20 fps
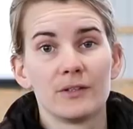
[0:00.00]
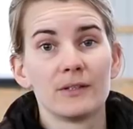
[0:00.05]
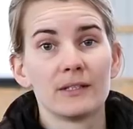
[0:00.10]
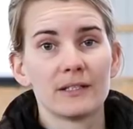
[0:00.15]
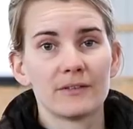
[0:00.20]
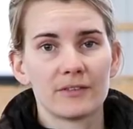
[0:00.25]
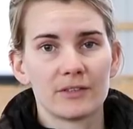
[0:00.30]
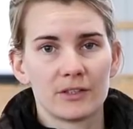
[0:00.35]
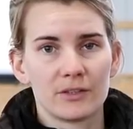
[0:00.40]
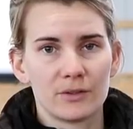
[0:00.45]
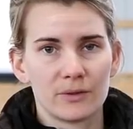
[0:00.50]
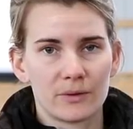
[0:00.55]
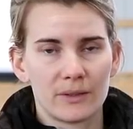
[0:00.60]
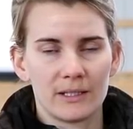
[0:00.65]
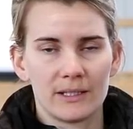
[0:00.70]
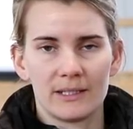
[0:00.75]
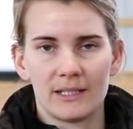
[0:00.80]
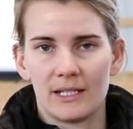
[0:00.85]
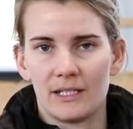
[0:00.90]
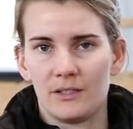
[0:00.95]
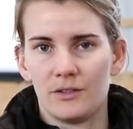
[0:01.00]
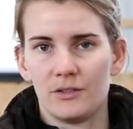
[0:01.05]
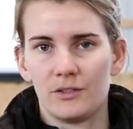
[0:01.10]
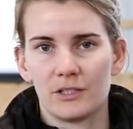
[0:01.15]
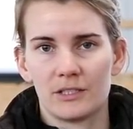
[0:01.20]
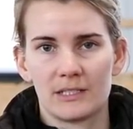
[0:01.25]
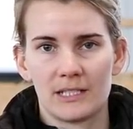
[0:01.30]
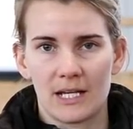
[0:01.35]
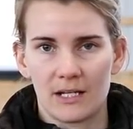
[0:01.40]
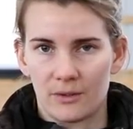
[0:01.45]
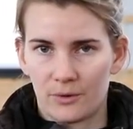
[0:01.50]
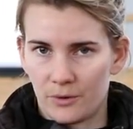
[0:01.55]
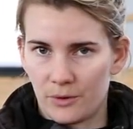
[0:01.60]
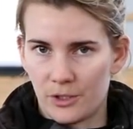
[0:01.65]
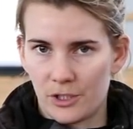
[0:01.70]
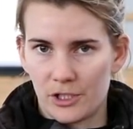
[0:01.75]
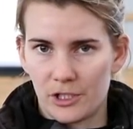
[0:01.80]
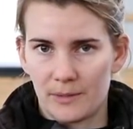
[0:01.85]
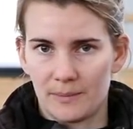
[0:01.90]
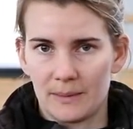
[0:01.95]
you live in the north and you just had a
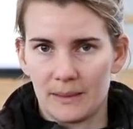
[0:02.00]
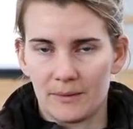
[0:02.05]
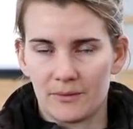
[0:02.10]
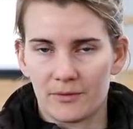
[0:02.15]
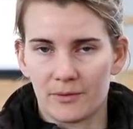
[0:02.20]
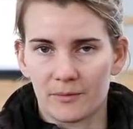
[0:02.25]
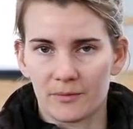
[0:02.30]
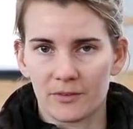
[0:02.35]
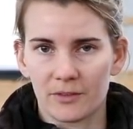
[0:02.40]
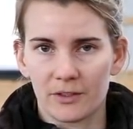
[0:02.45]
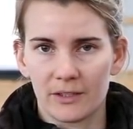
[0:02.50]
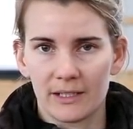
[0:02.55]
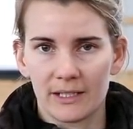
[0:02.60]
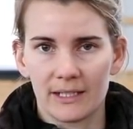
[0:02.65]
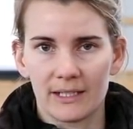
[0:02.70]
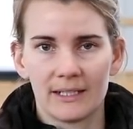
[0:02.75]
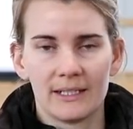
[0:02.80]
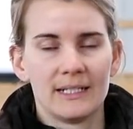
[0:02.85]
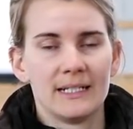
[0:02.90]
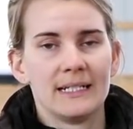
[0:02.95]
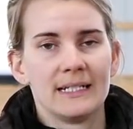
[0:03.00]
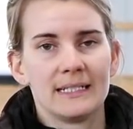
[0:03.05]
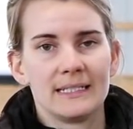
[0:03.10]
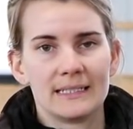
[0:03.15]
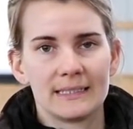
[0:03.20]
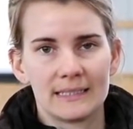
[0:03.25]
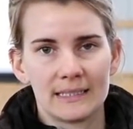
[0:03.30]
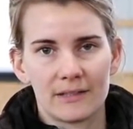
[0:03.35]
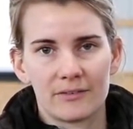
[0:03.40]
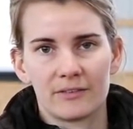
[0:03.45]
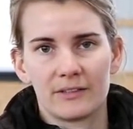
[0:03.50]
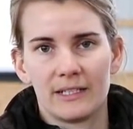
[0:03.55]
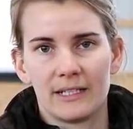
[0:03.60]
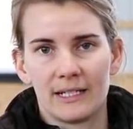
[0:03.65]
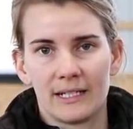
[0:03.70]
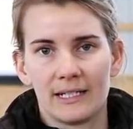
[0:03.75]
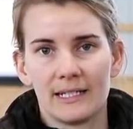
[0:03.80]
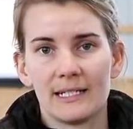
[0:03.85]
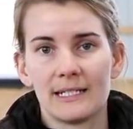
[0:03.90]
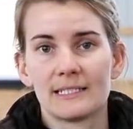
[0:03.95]
horse shipped up from Florida, he's definitely
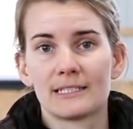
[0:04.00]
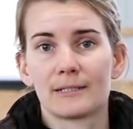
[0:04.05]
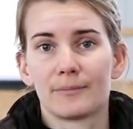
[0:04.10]
going to need